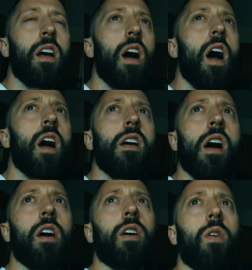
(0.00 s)
Ah, uh,
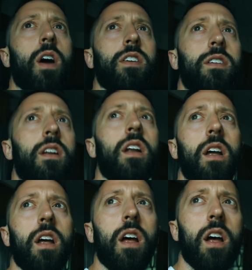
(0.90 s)
yeah. Question.
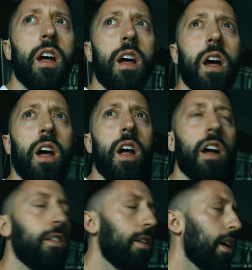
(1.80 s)

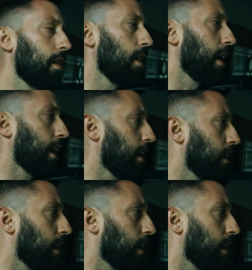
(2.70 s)
Do you hear like any